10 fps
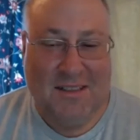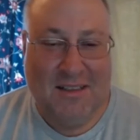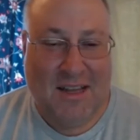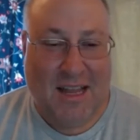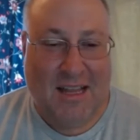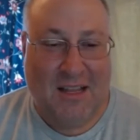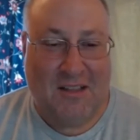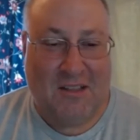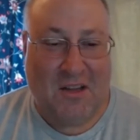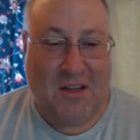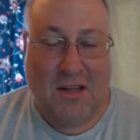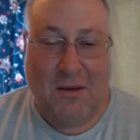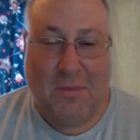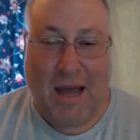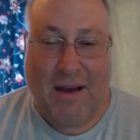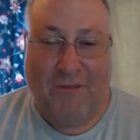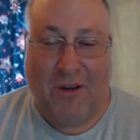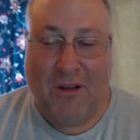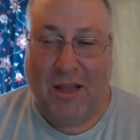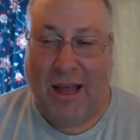he looks totally baffled,
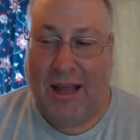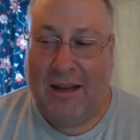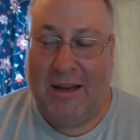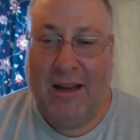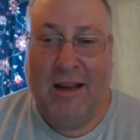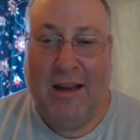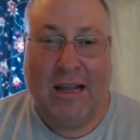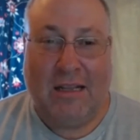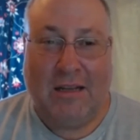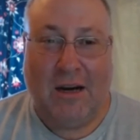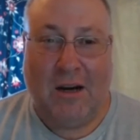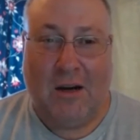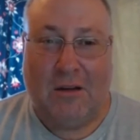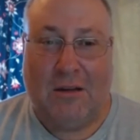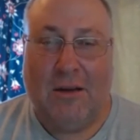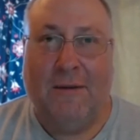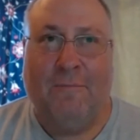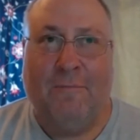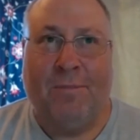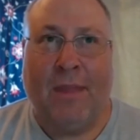and Qatar goes,
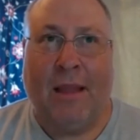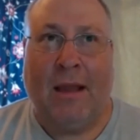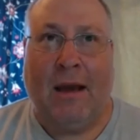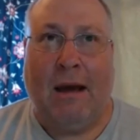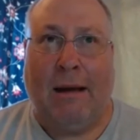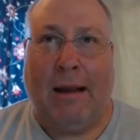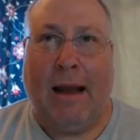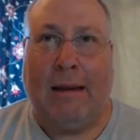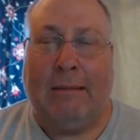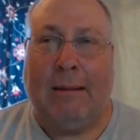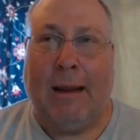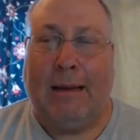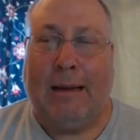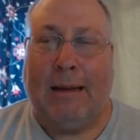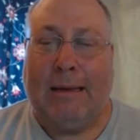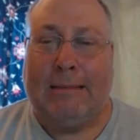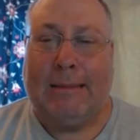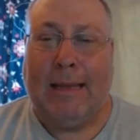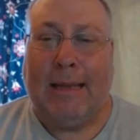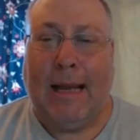Again, it is the
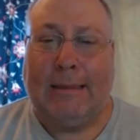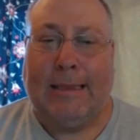legend.